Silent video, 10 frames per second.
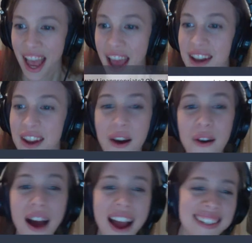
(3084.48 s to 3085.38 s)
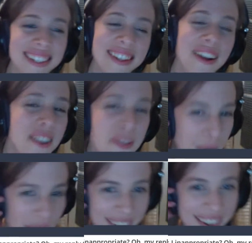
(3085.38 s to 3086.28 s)
No, actually, no, you
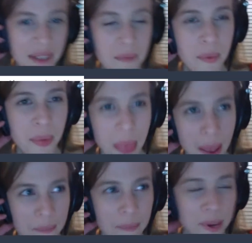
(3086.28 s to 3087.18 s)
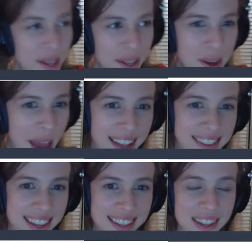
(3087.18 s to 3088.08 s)
weren't but you had
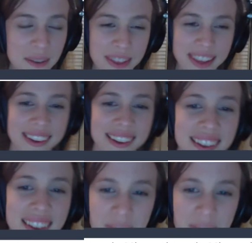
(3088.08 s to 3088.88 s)
said something.